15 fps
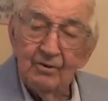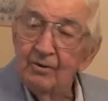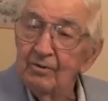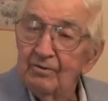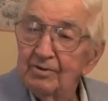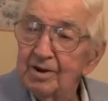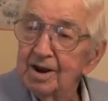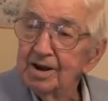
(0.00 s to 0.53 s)
for
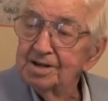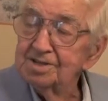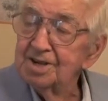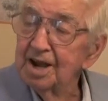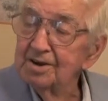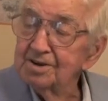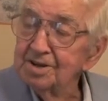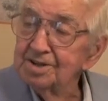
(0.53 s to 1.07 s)

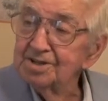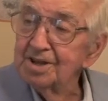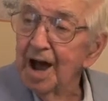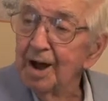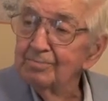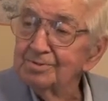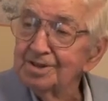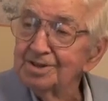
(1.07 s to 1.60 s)
sudden
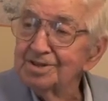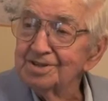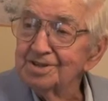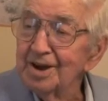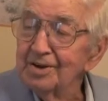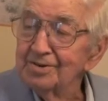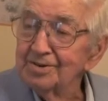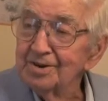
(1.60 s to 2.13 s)
stops and
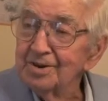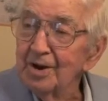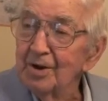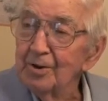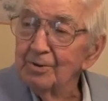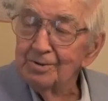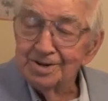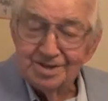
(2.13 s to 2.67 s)
sudden
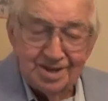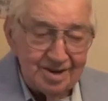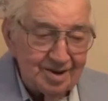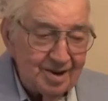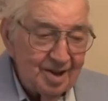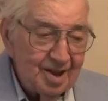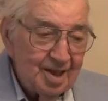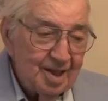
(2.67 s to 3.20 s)
goes,
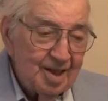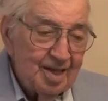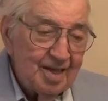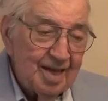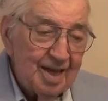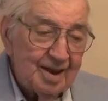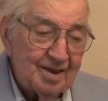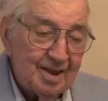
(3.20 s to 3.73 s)

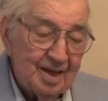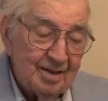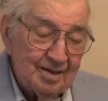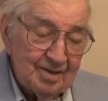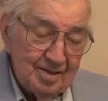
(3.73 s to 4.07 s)
and